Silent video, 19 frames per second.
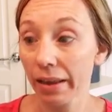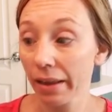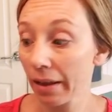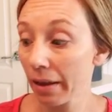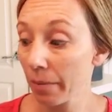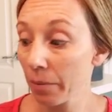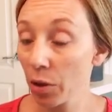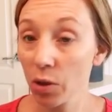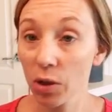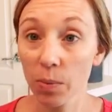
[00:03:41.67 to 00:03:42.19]

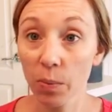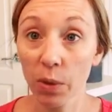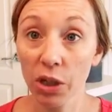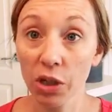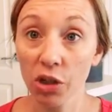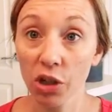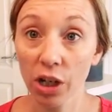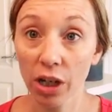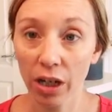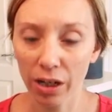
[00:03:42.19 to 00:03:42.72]
I'm no spring
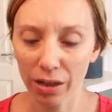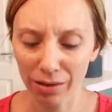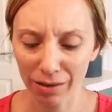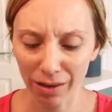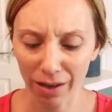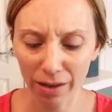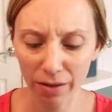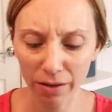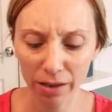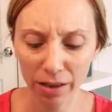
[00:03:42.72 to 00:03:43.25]
chicken. Did
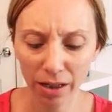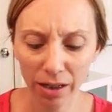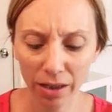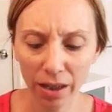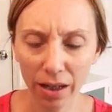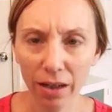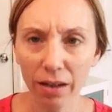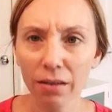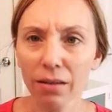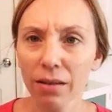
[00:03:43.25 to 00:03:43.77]
I already say
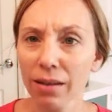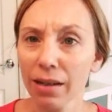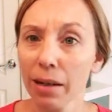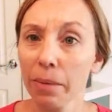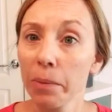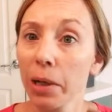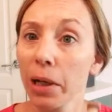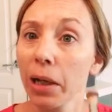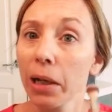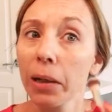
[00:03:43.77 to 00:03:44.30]
that? Because
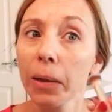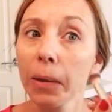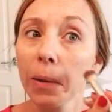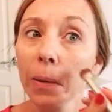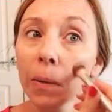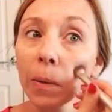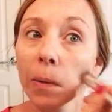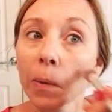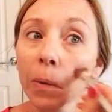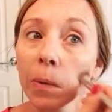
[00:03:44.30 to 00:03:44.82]
I'm not.
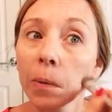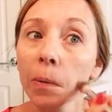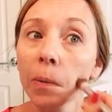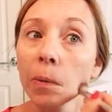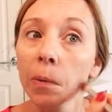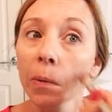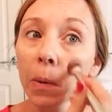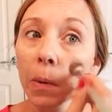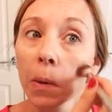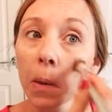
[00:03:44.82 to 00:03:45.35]

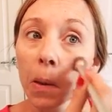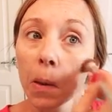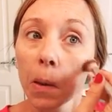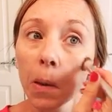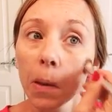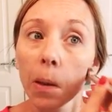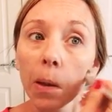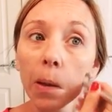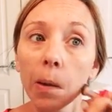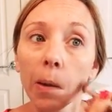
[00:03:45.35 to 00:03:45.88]

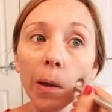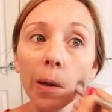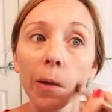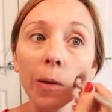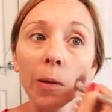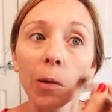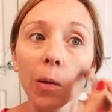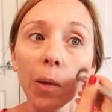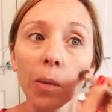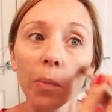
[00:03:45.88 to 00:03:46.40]
Alright,
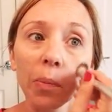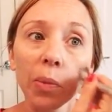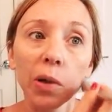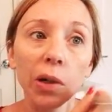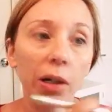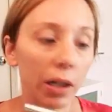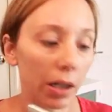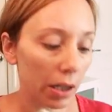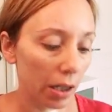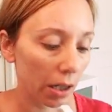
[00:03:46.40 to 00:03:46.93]
so I'm
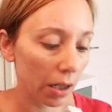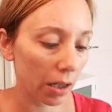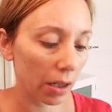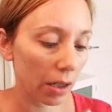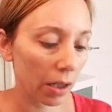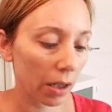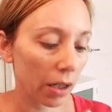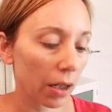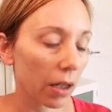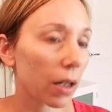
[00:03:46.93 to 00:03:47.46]
putting
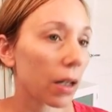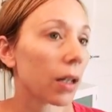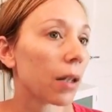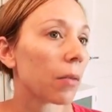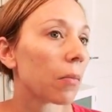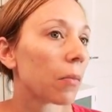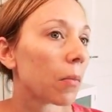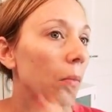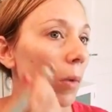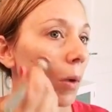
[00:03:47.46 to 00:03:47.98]

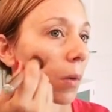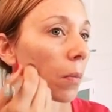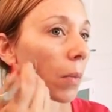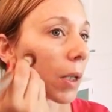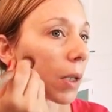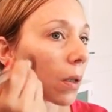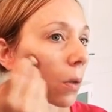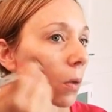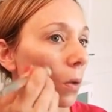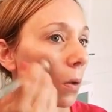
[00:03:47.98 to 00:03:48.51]
in on
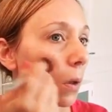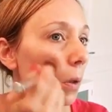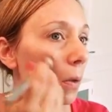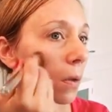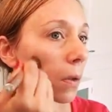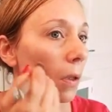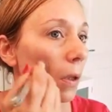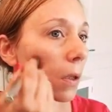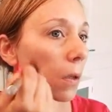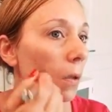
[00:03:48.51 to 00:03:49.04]
my little
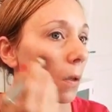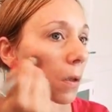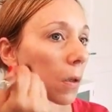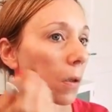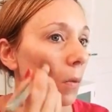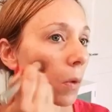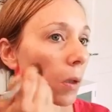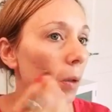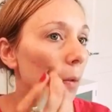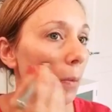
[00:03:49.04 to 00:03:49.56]

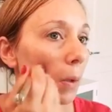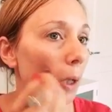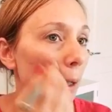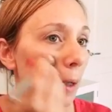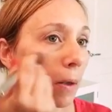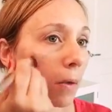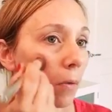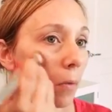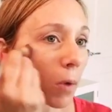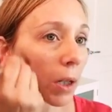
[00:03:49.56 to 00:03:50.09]
concealer where I'm
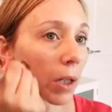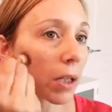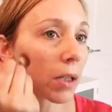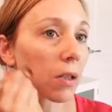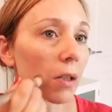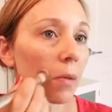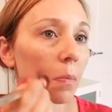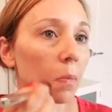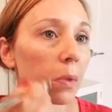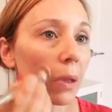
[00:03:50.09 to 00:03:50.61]
kind of wanting
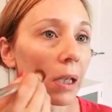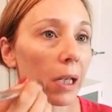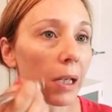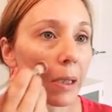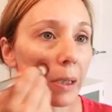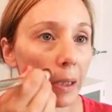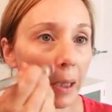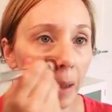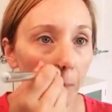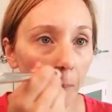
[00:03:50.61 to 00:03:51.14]
to
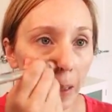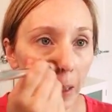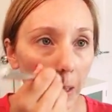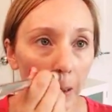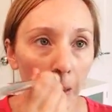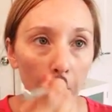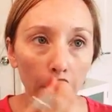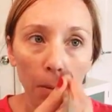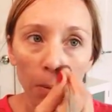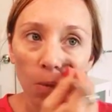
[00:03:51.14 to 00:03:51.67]
blend it and make
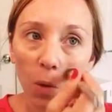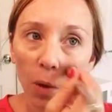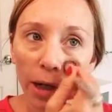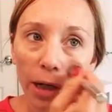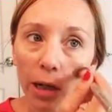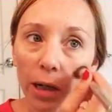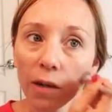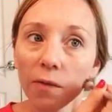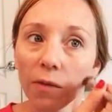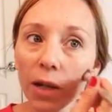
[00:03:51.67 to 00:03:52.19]
it look more
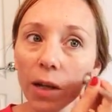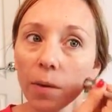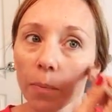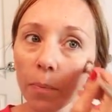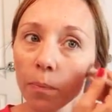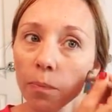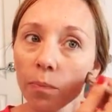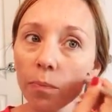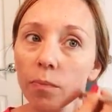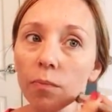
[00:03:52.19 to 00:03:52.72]

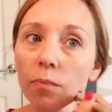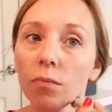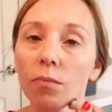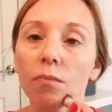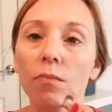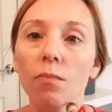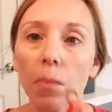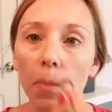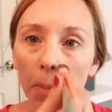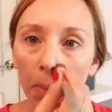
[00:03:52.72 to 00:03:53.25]
even.
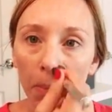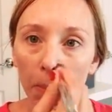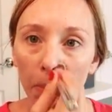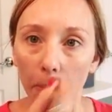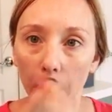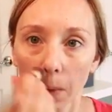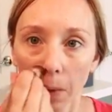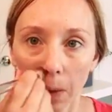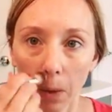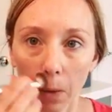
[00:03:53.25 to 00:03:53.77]

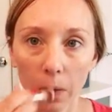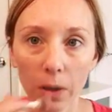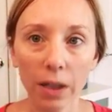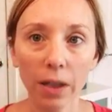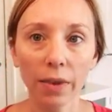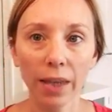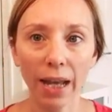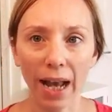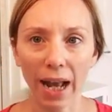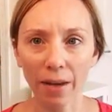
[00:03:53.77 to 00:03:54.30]
So
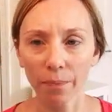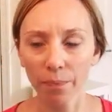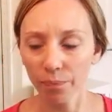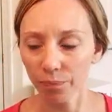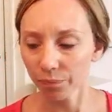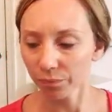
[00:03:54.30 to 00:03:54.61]
did that.